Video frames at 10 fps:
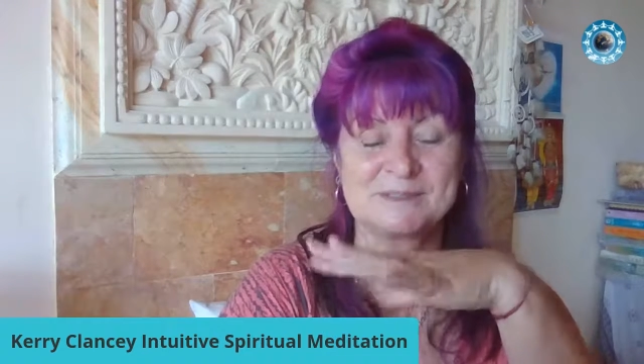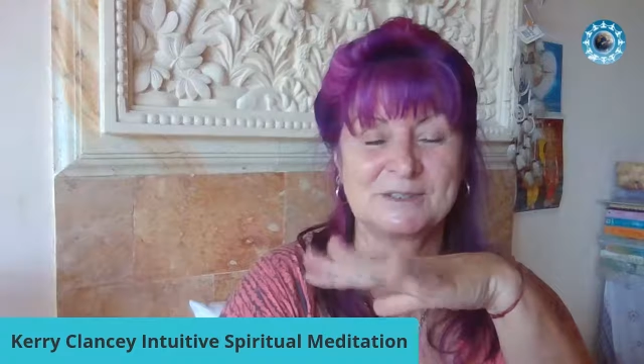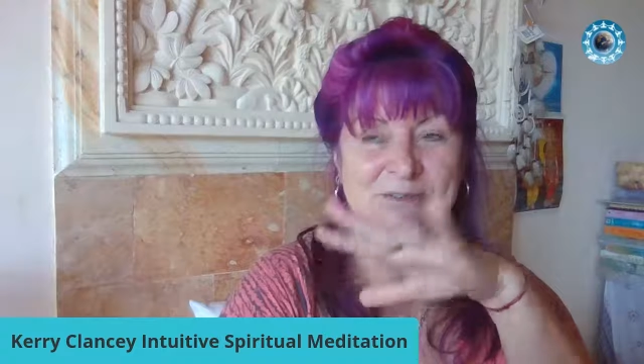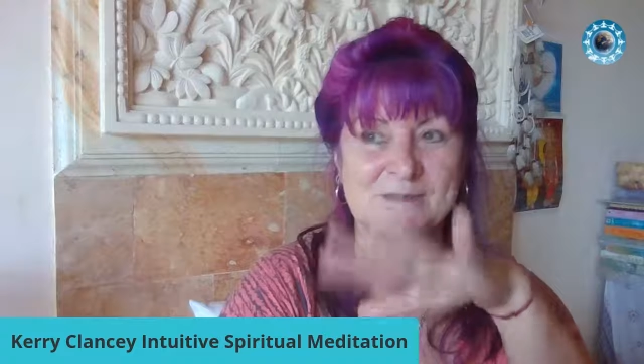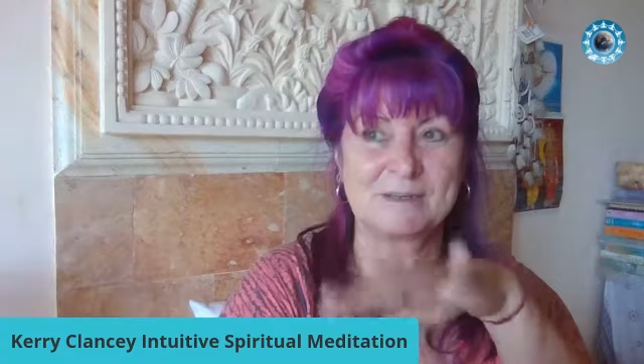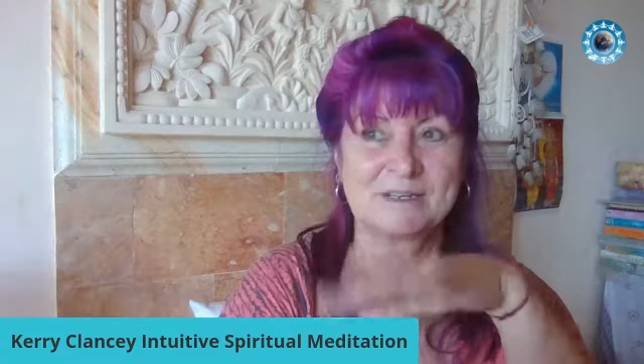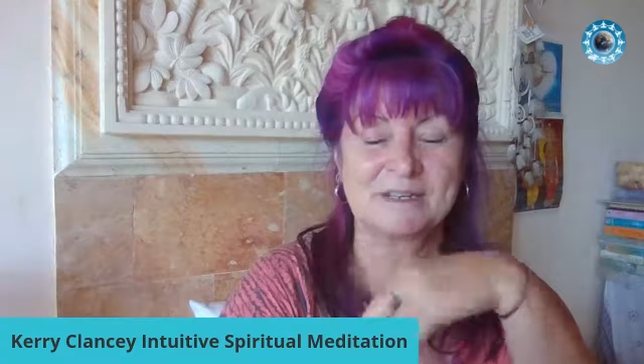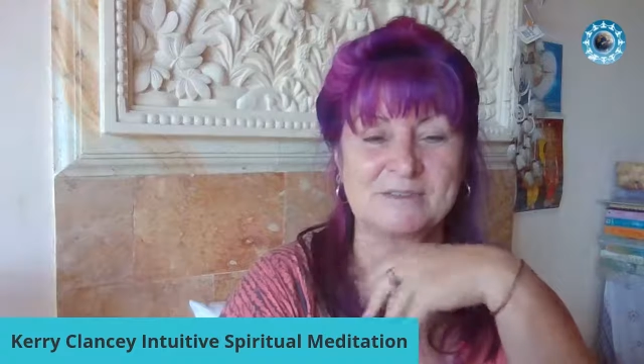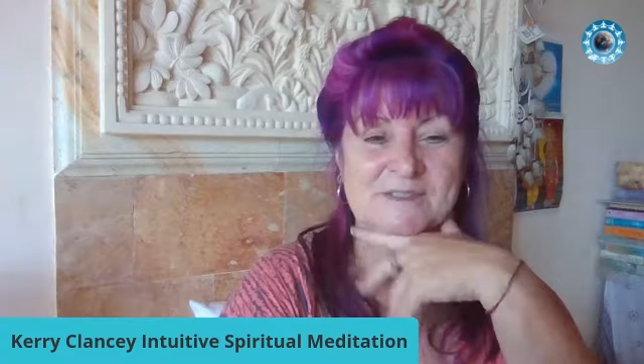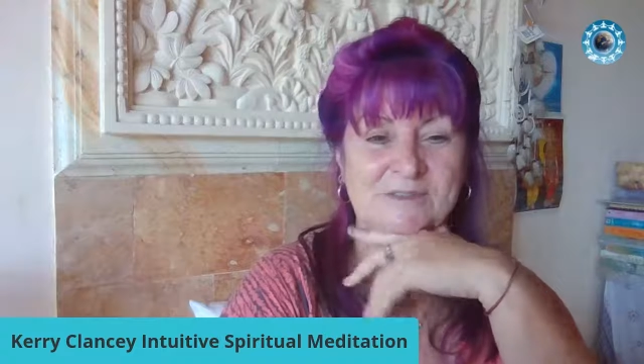So it's about an
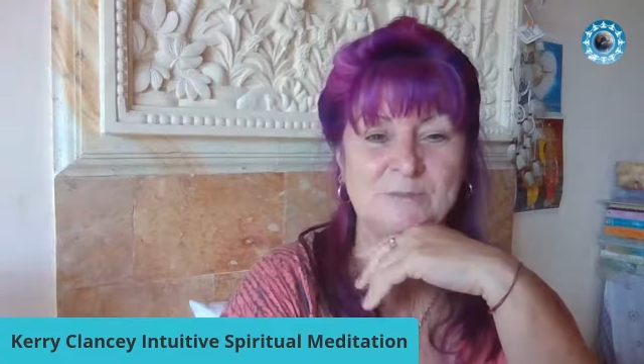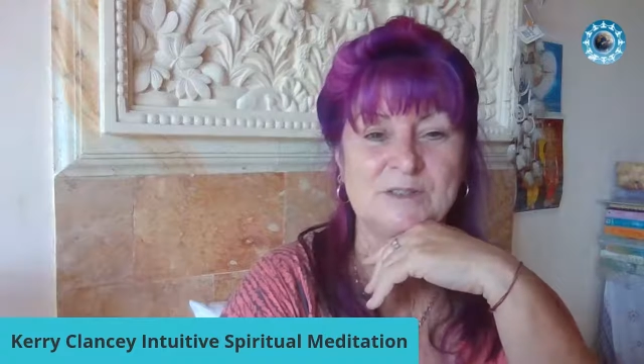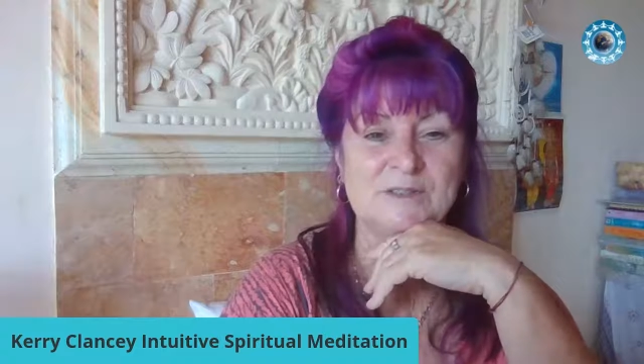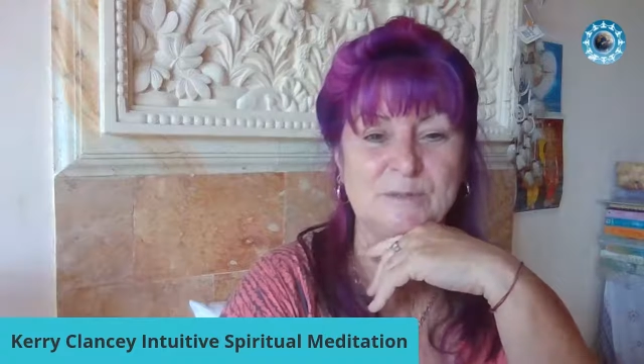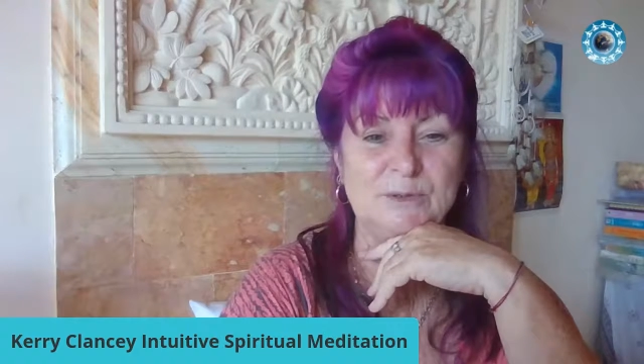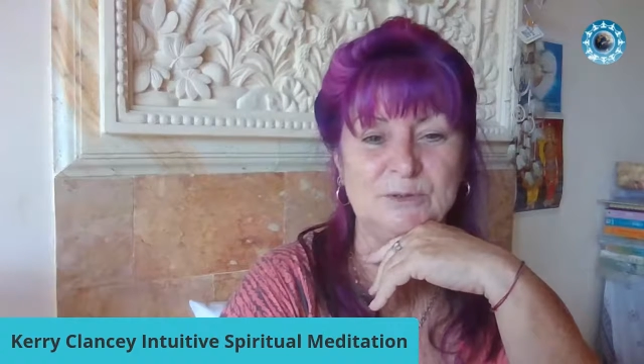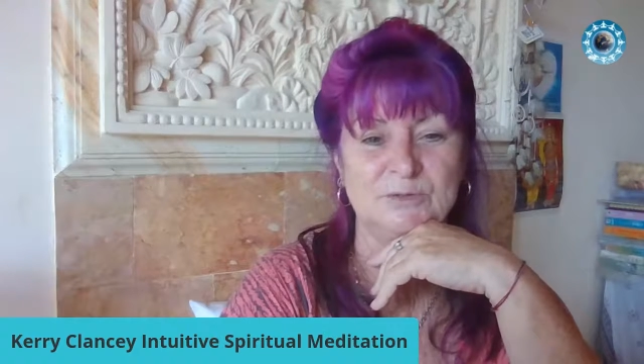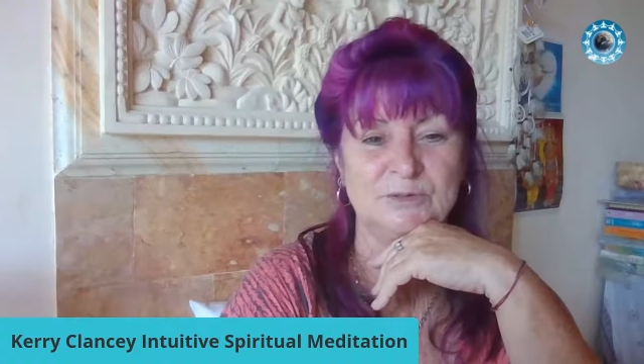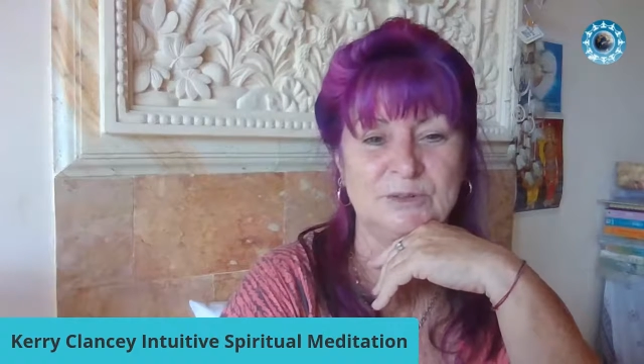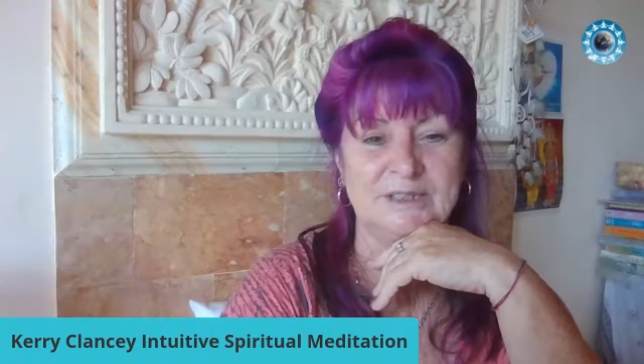hour south, but it's
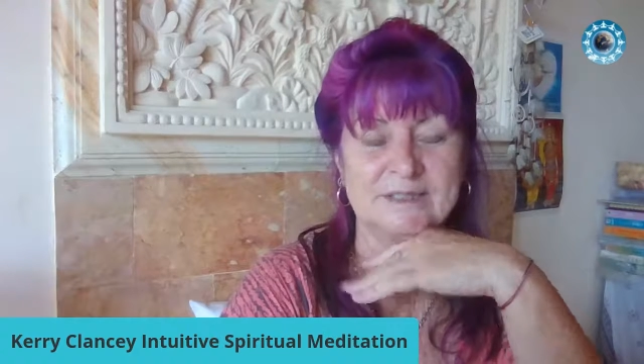beautiful,